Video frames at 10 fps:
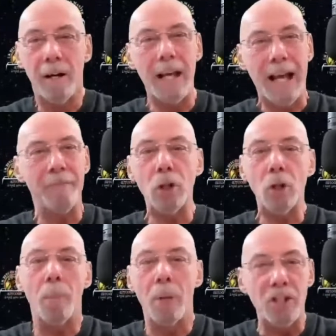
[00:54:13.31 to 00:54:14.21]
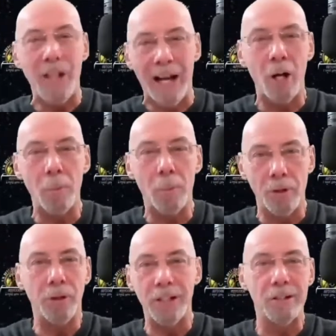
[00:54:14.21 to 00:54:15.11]
I haven't got my chat
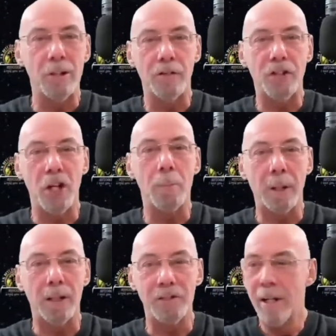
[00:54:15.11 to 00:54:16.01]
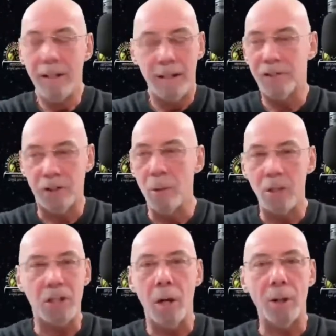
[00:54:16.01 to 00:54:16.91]
open on this live show because there's too
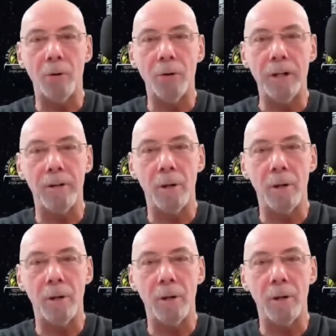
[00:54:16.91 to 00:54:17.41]
much going on here,